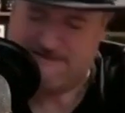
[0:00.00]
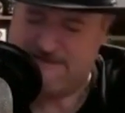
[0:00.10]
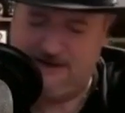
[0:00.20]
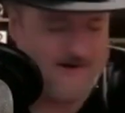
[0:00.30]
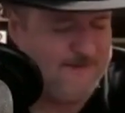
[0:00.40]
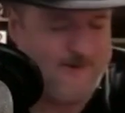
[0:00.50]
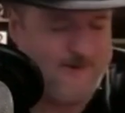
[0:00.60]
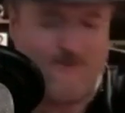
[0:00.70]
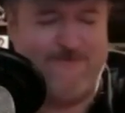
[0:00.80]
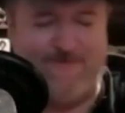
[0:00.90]
All right,
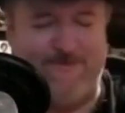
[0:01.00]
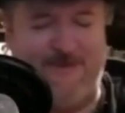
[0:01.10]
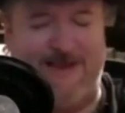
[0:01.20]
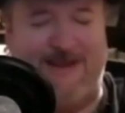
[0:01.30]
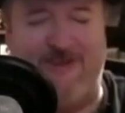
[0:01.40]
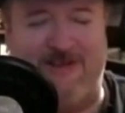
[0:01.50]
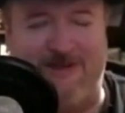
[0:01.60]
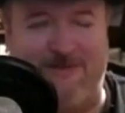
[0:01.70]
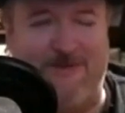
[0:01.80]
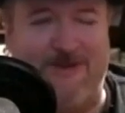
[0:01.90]
but what, like I
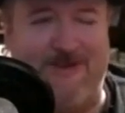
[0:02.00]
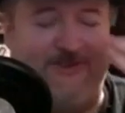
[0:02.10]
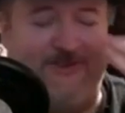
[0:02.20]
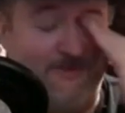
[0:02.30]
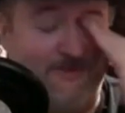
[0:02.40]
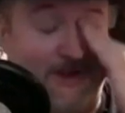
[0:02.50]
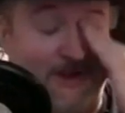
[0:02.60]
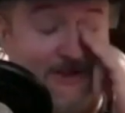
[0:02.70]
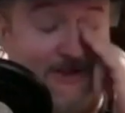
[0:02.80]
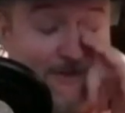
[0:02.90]
said,
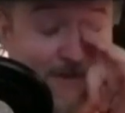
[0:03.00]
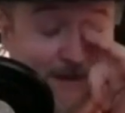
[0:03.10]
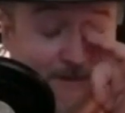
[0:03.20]
different people